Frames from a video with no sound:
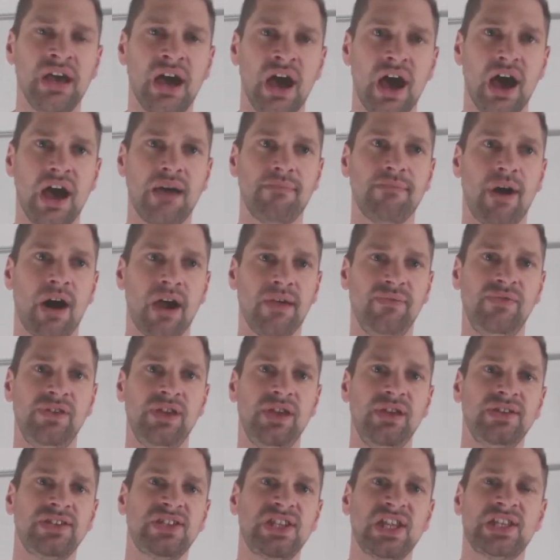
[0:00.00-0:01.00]
Um, I've
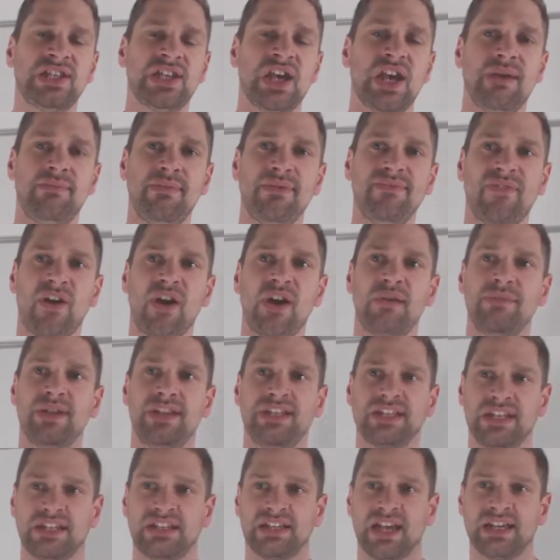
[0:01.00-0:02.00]
used the term
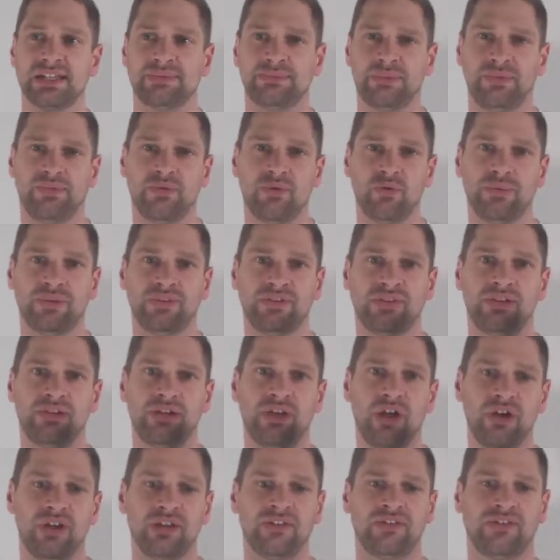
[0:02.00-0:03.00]
environment dictates performance a
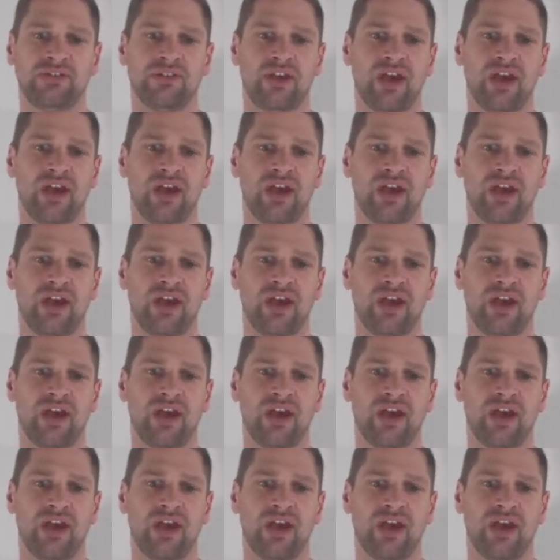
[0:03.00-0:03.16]
lot.